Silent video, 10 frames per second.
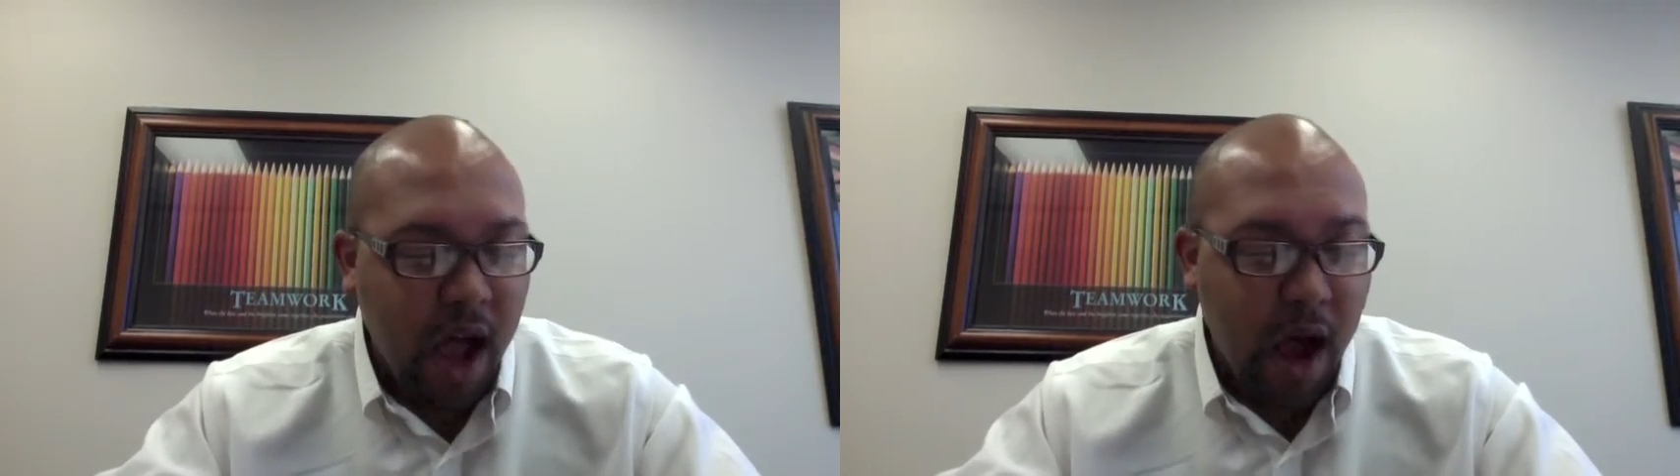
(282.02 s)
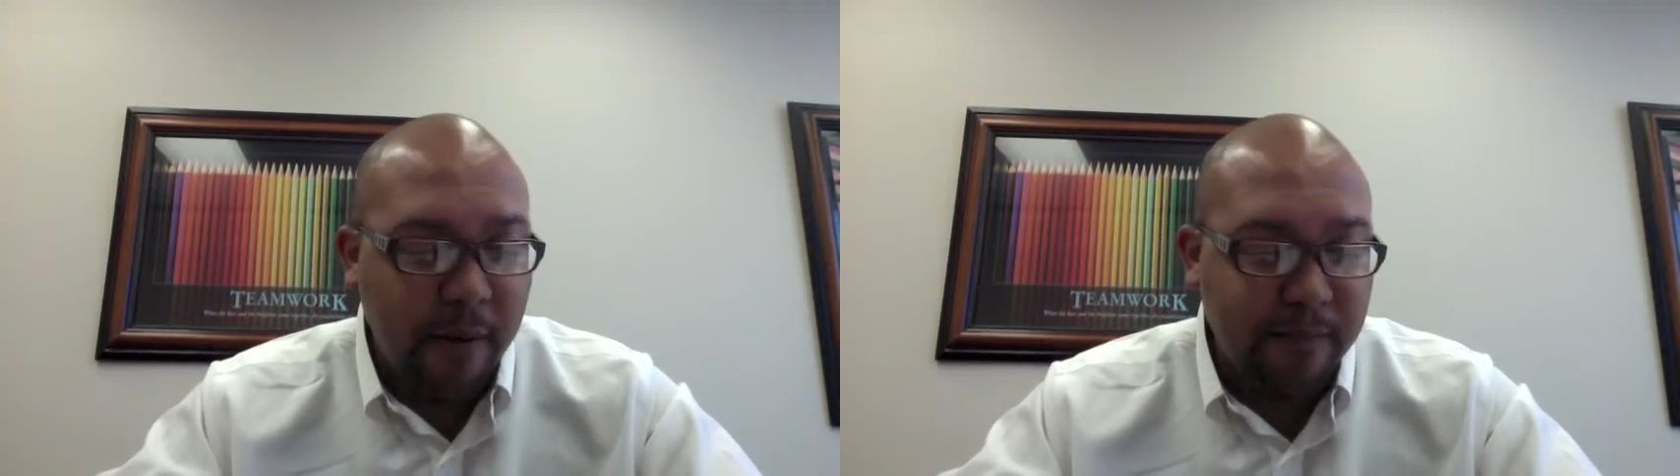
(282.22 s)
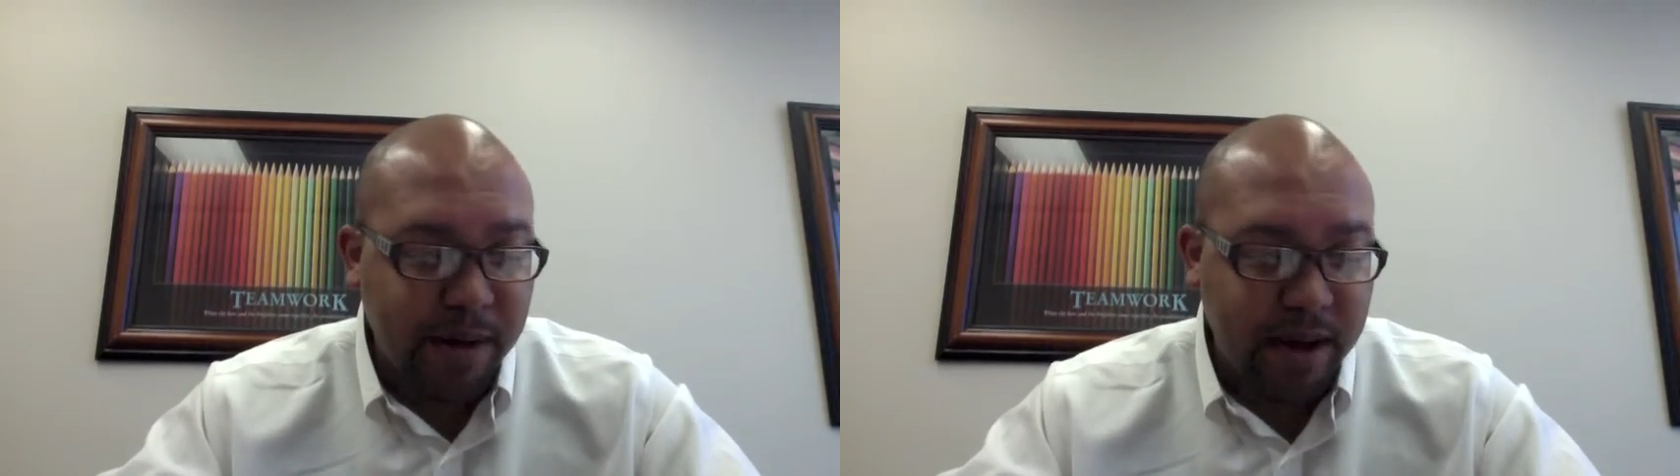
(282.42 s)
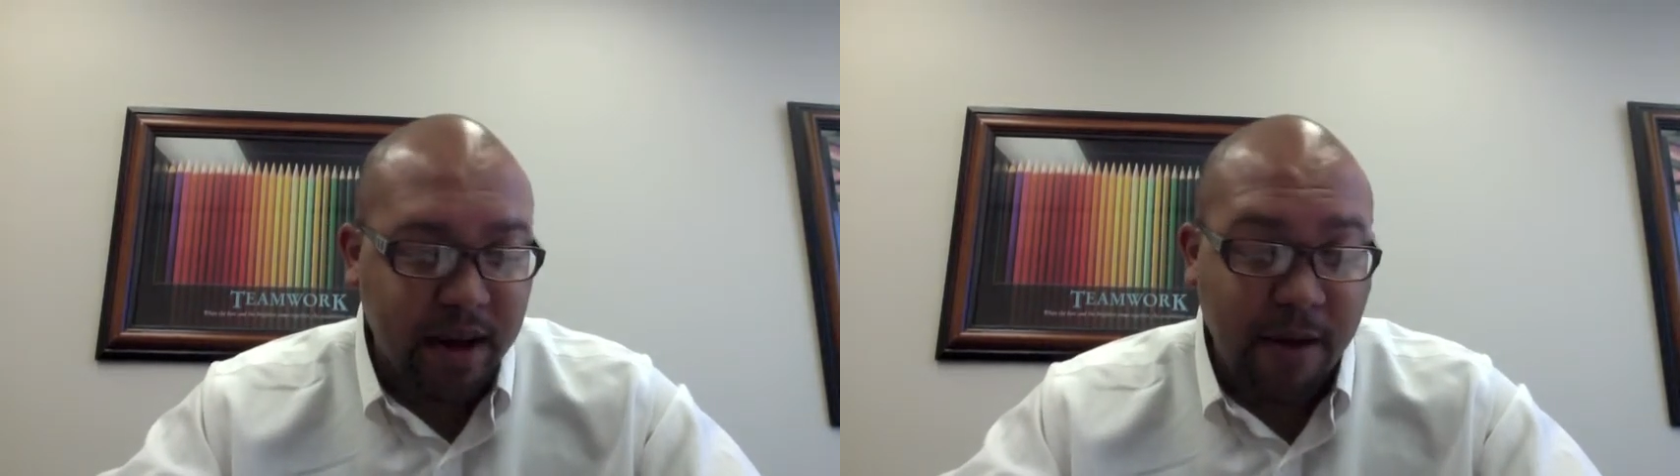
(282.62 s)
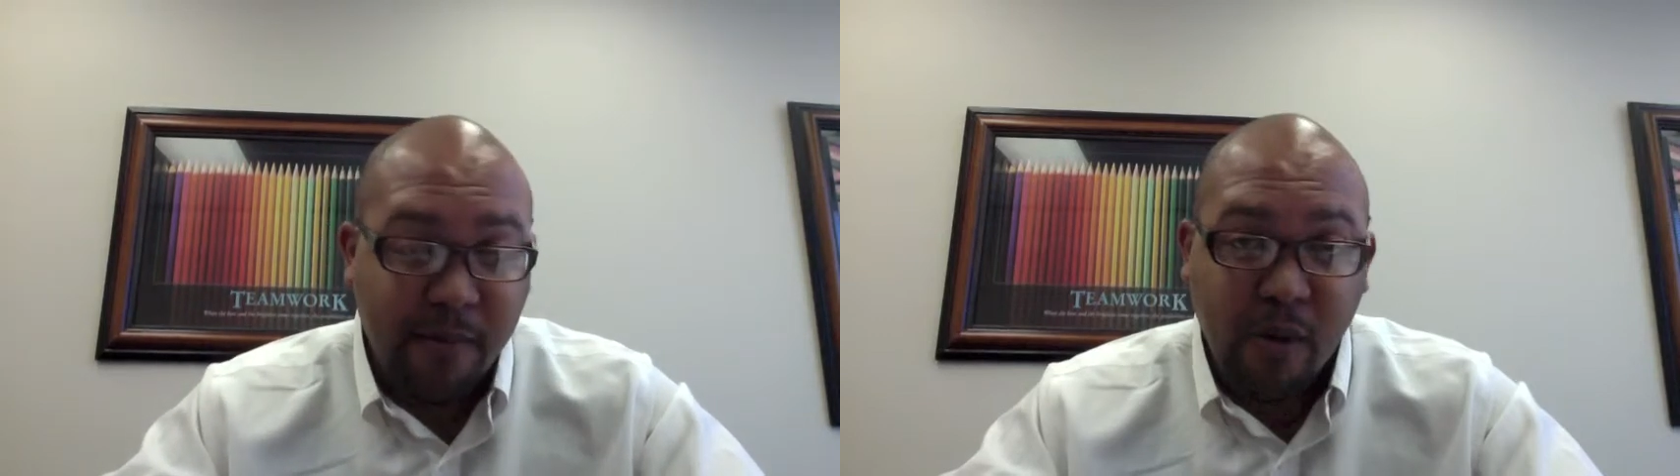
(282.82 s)
Um, but
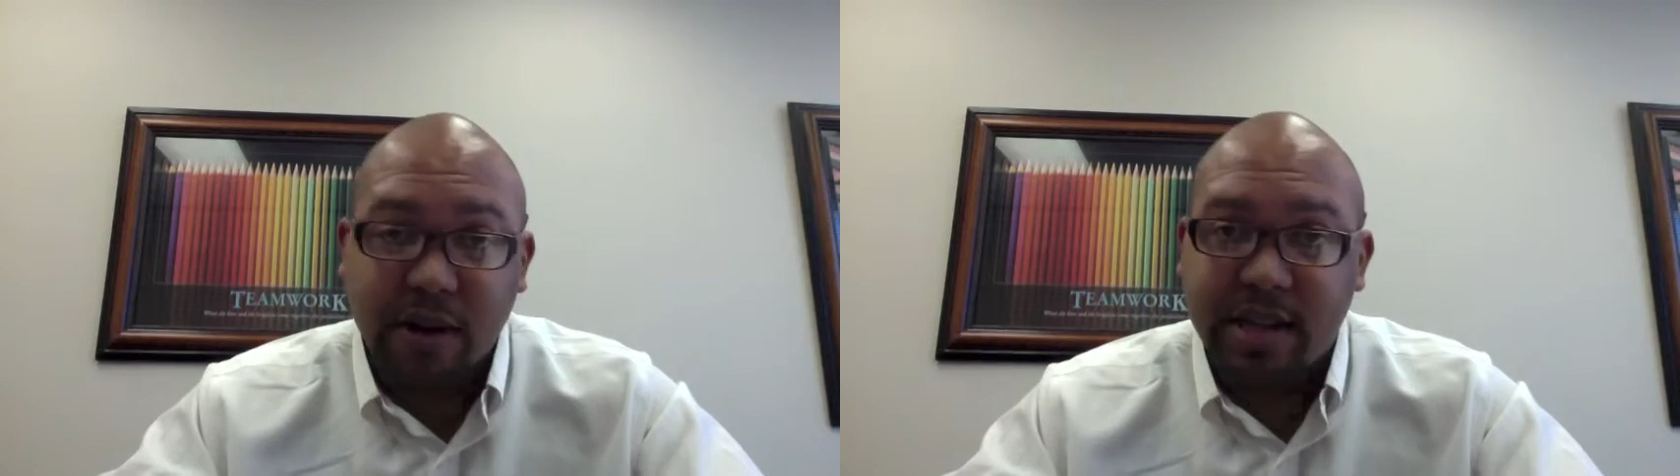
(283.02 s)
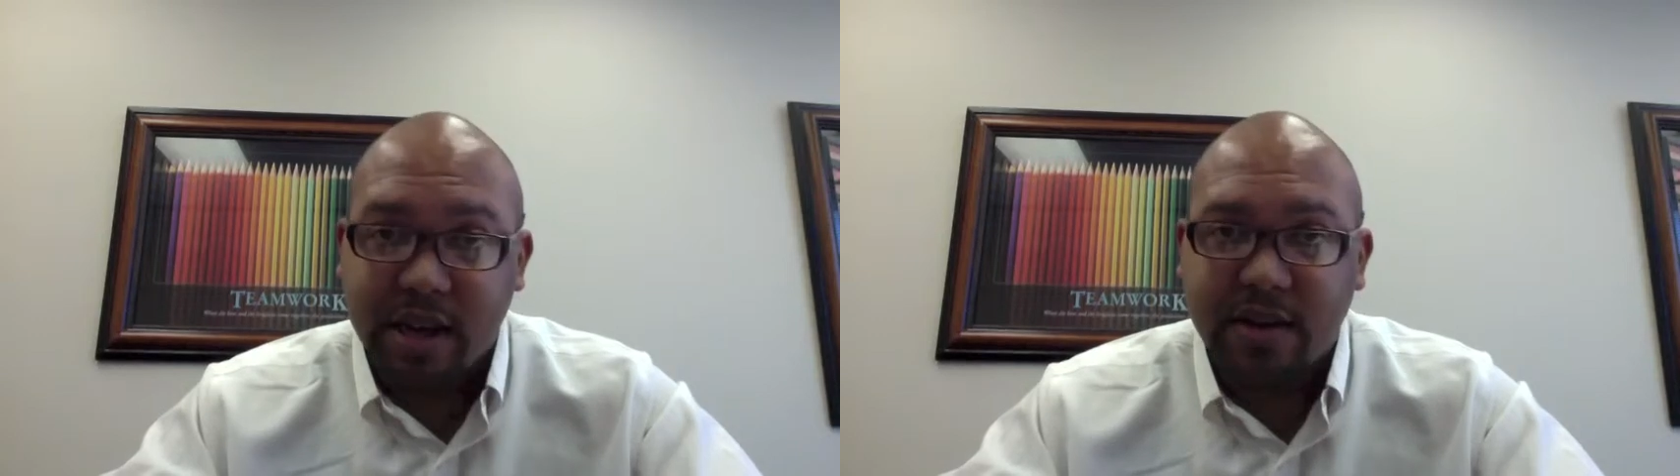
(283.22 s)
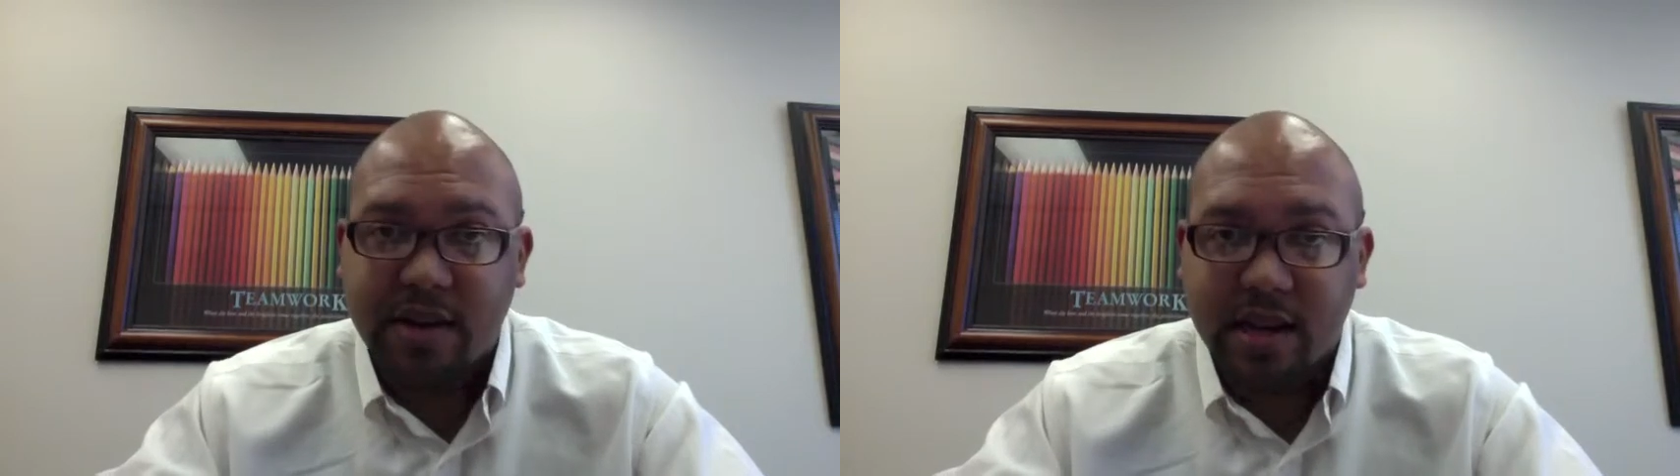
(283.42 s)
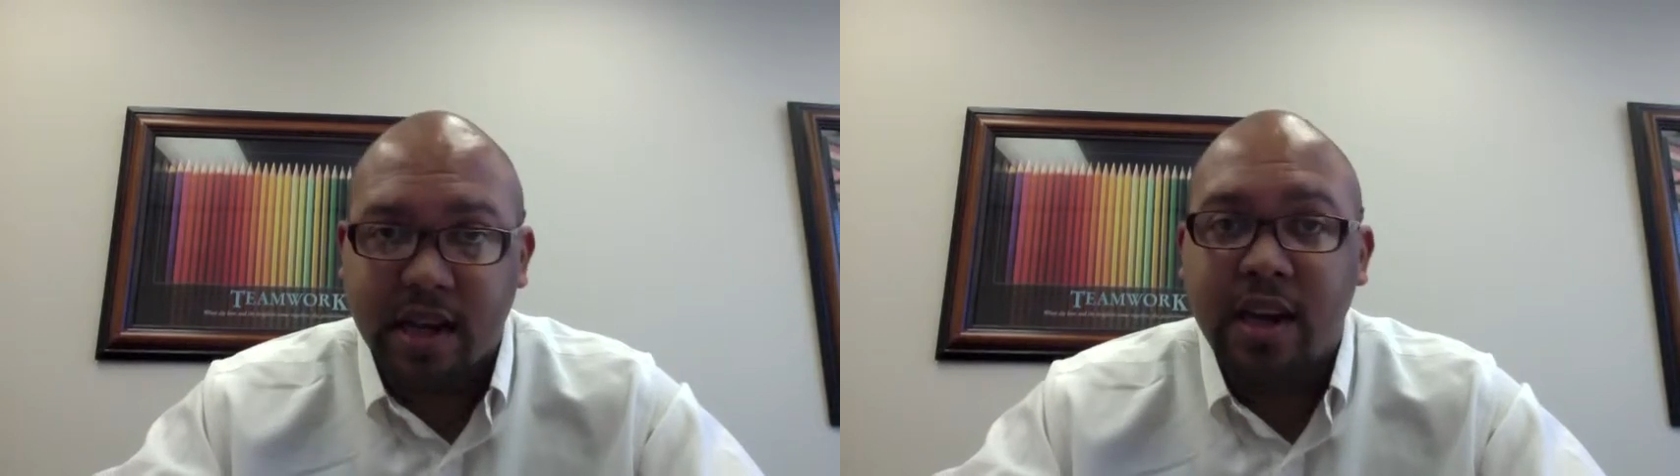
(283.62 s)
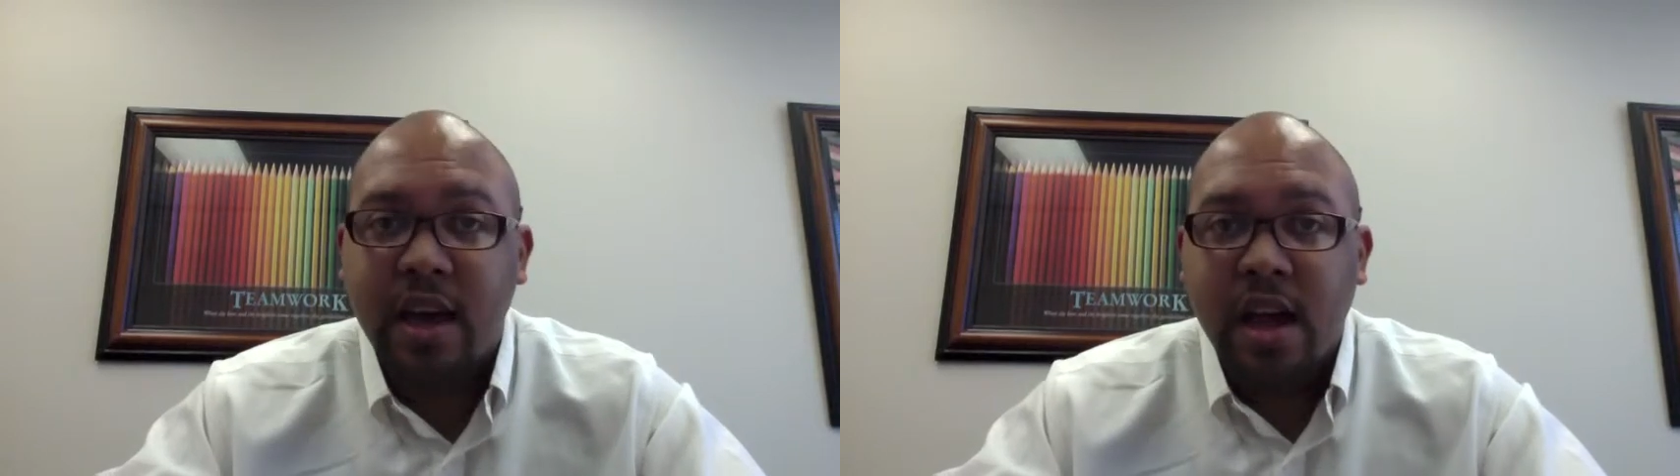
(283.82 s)
more
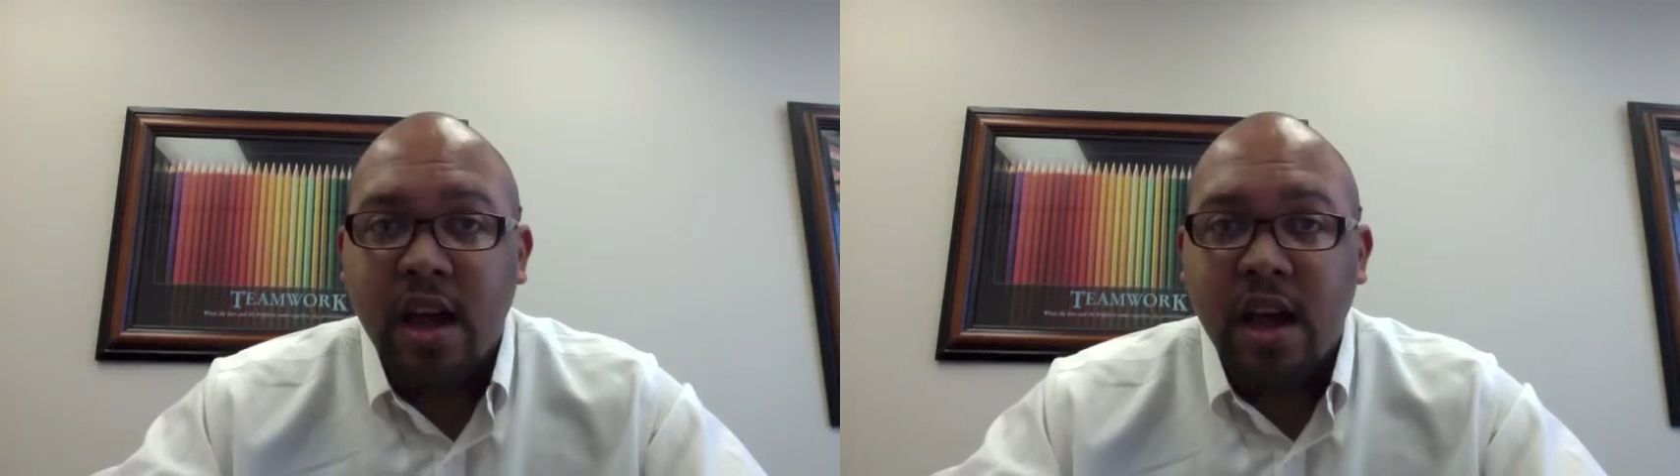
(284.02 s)
seriously,